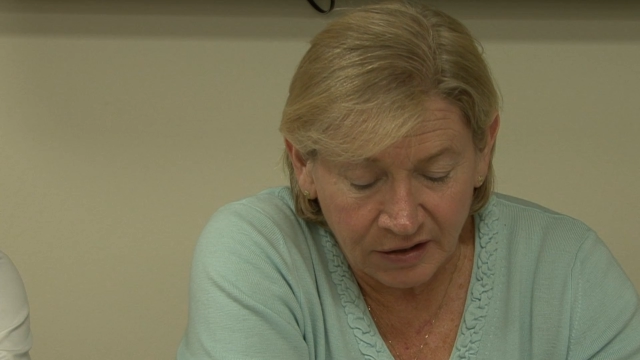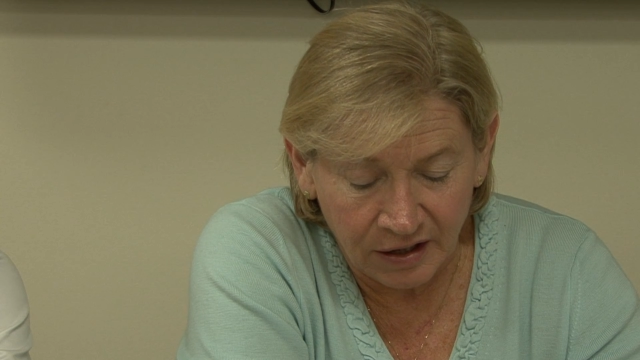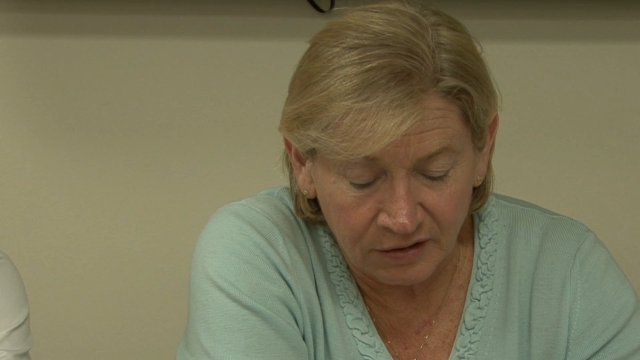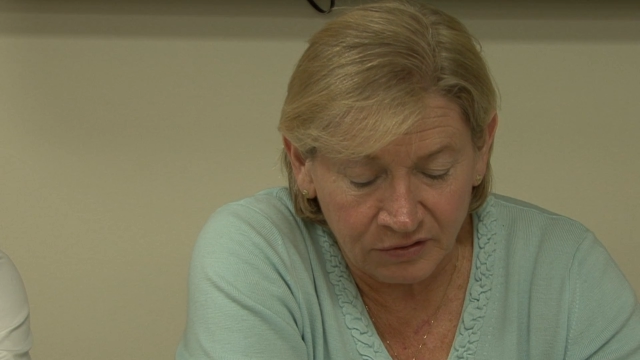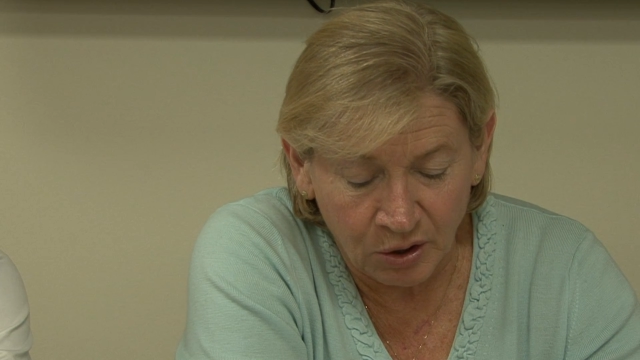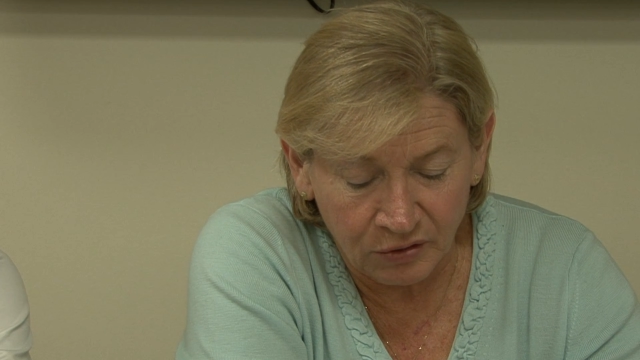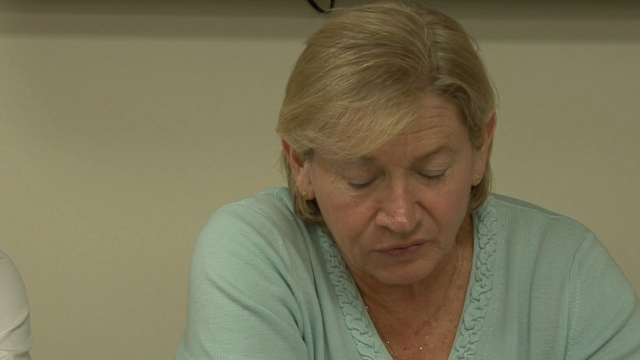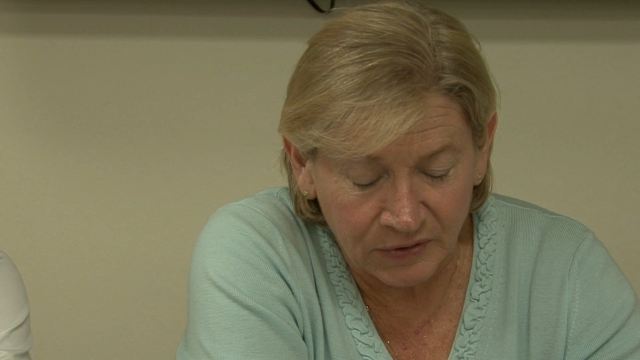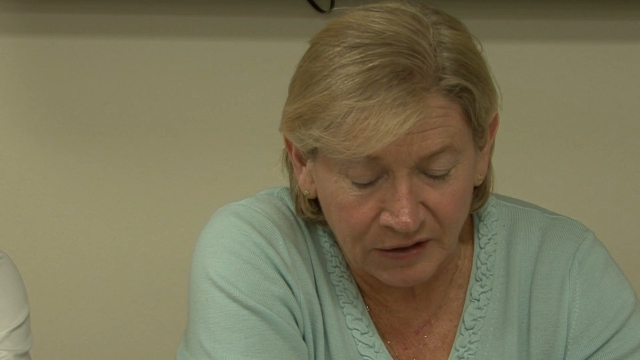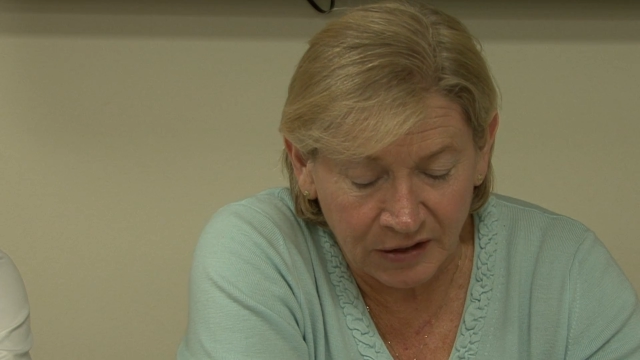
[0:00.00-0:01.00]
I don't know
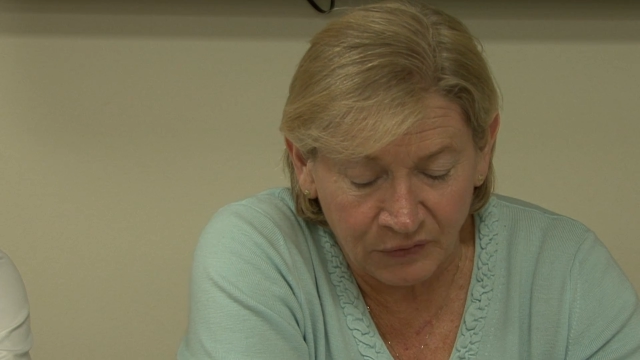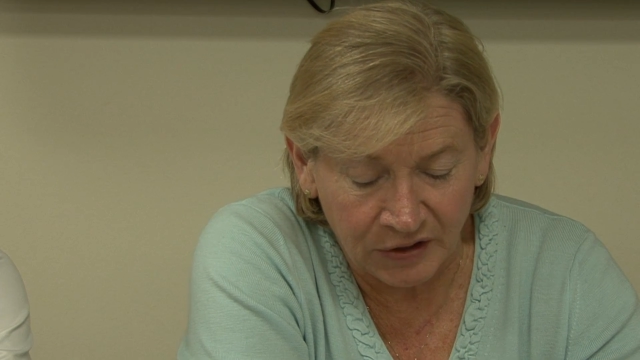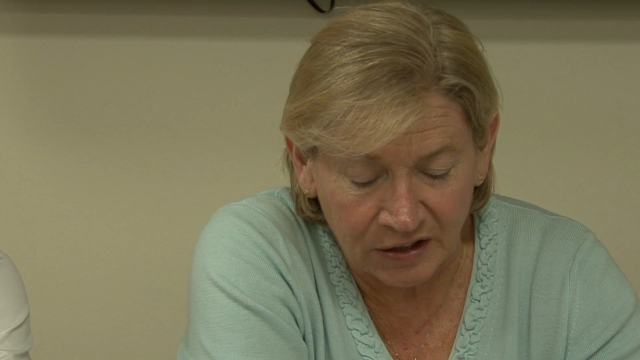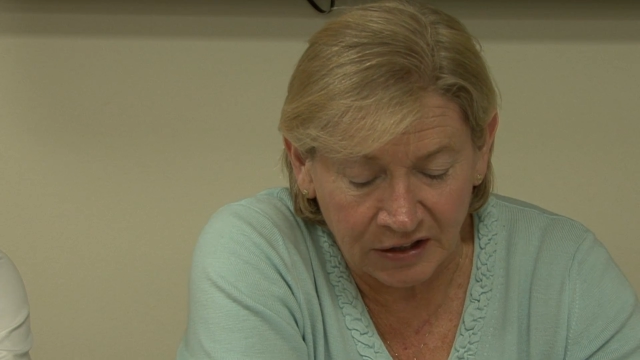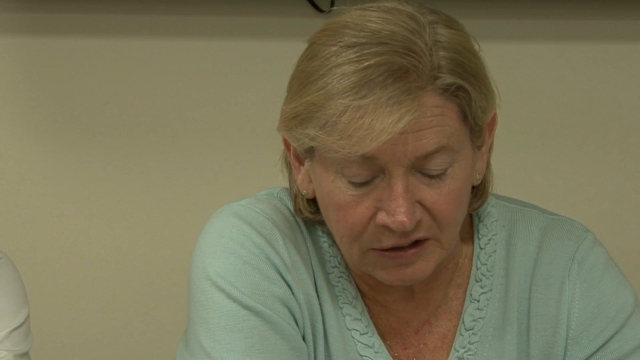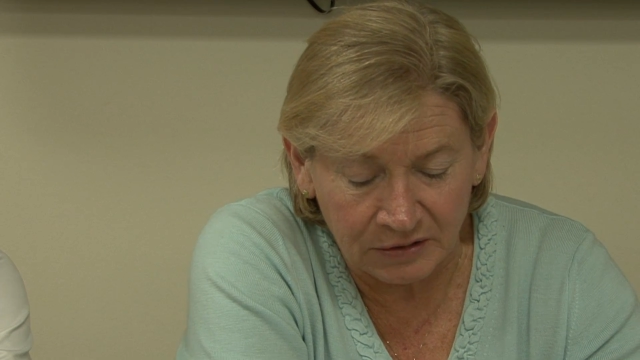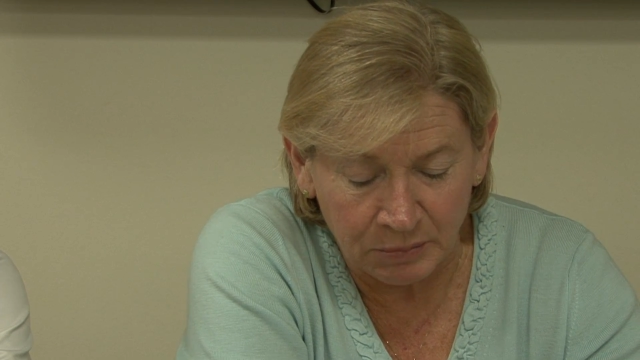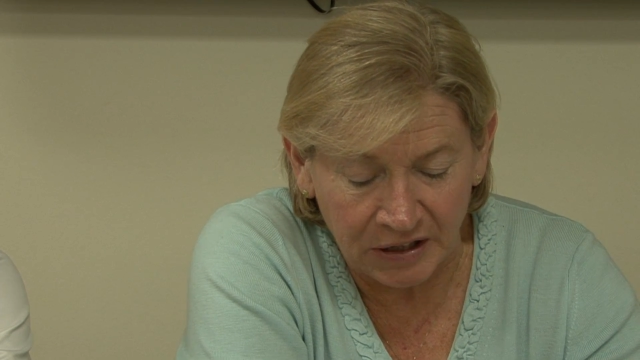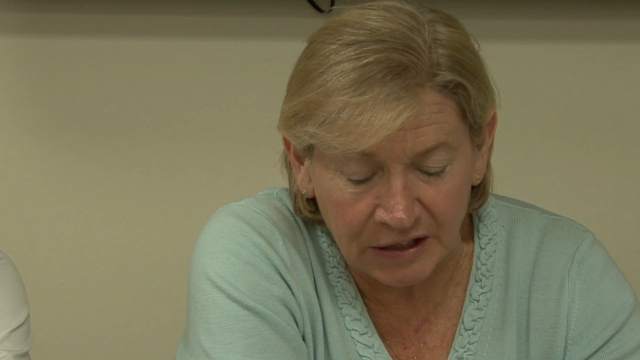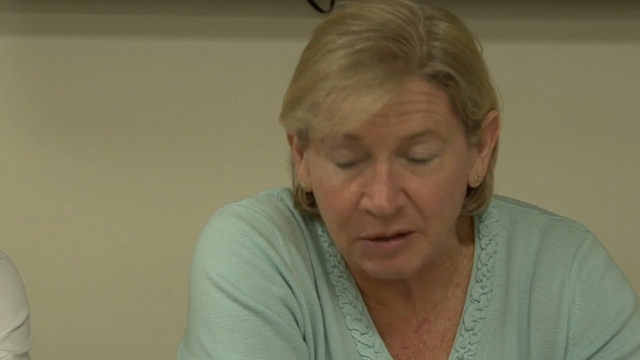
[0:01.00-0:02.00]
if if it could
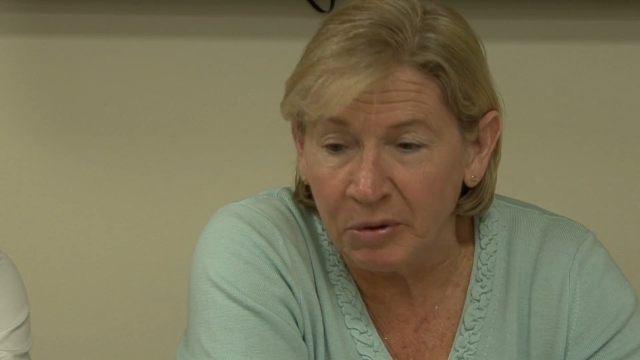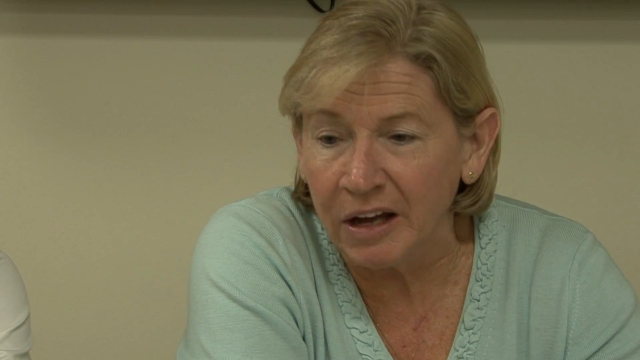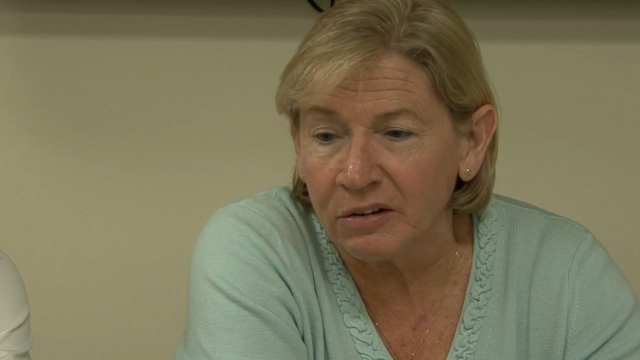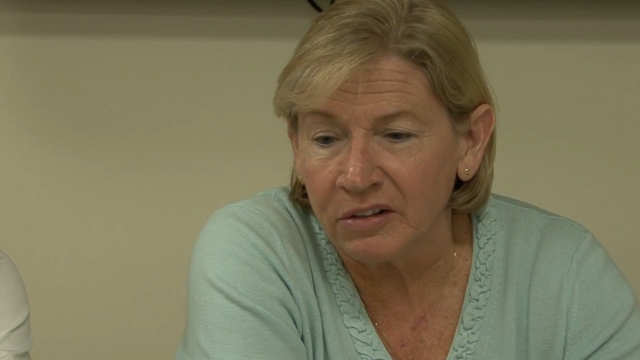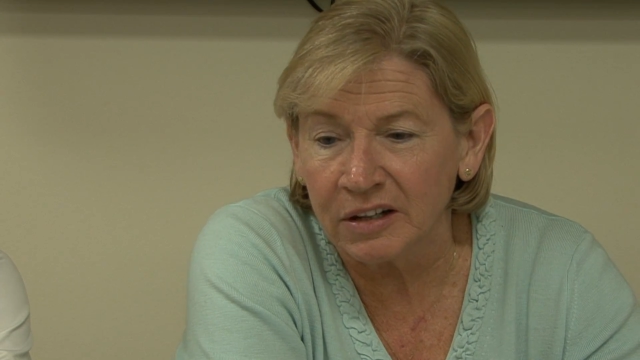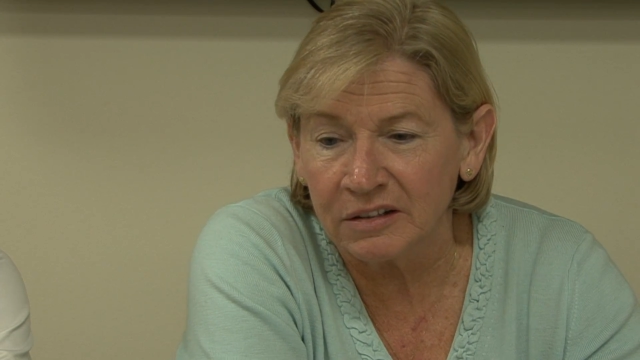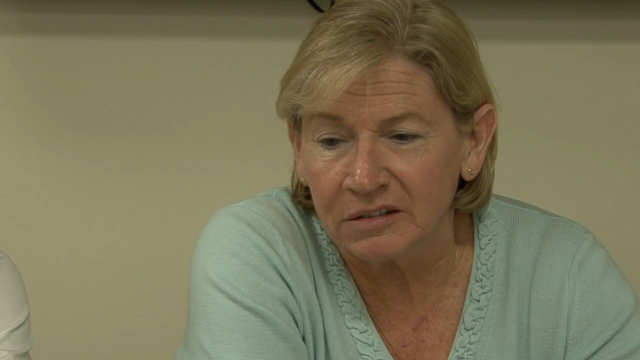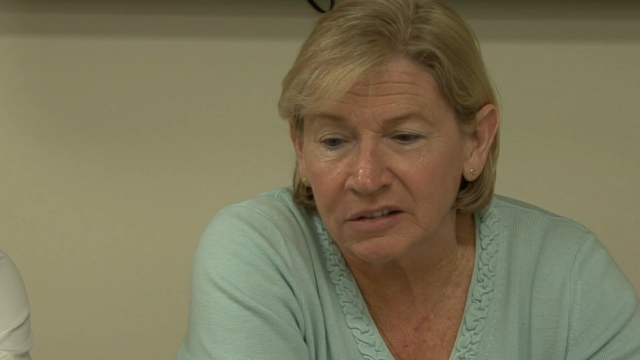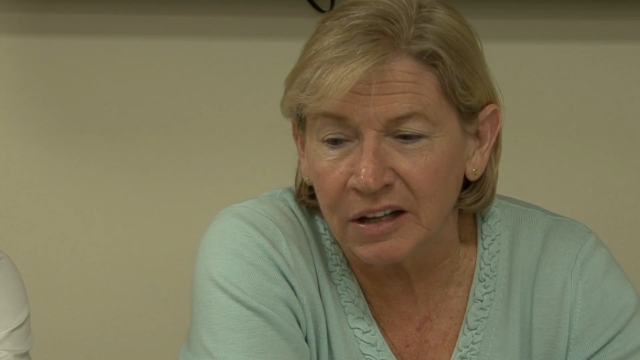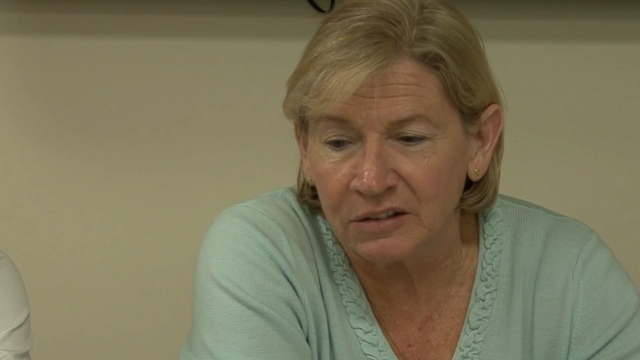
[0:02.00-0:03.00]
be any better
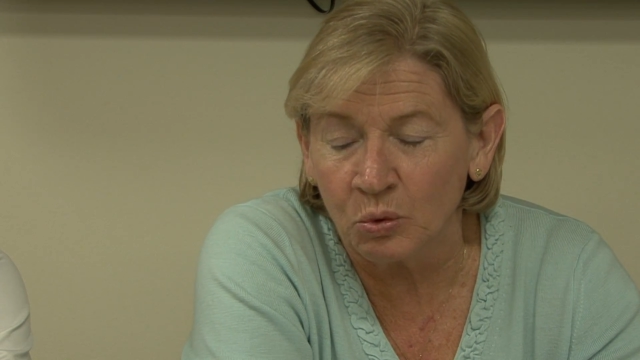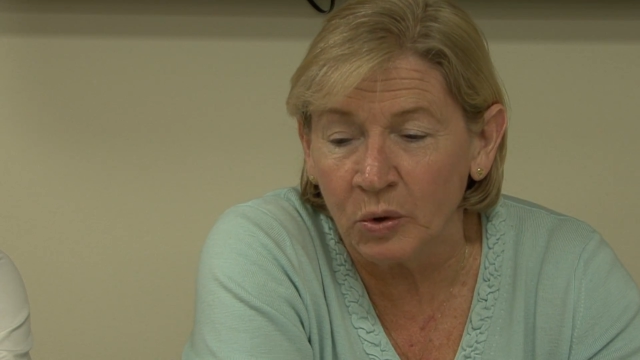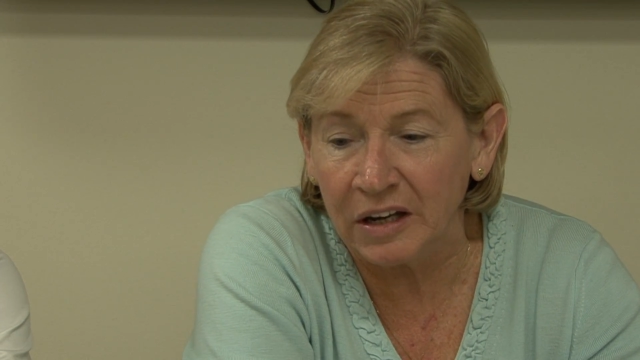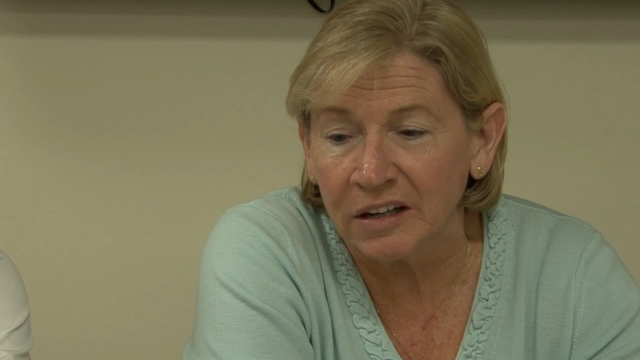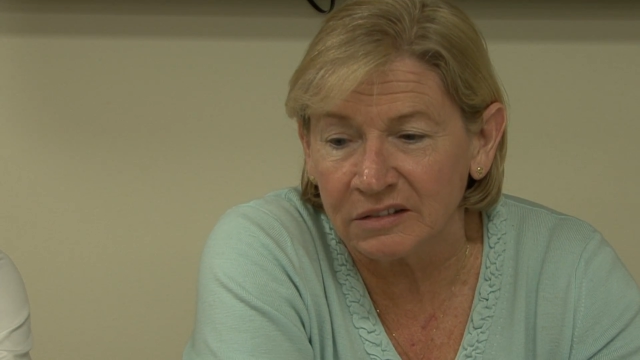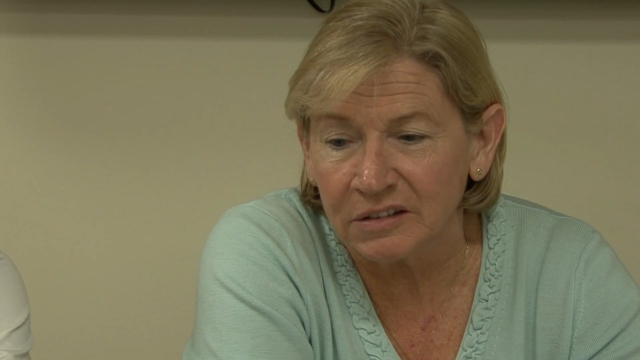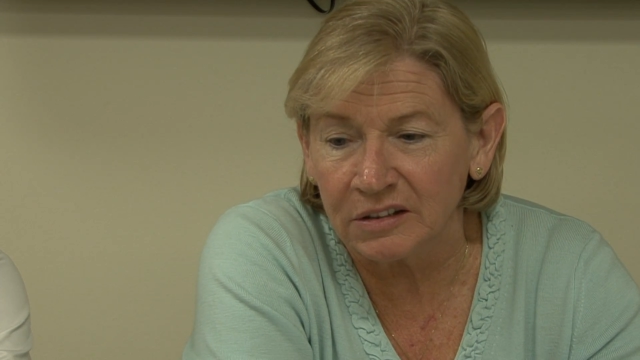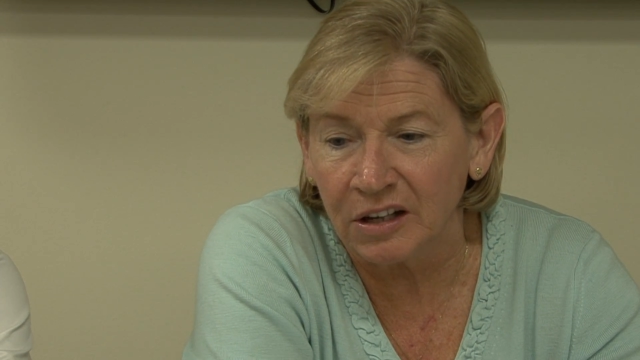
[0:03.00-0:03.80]
than than to win it,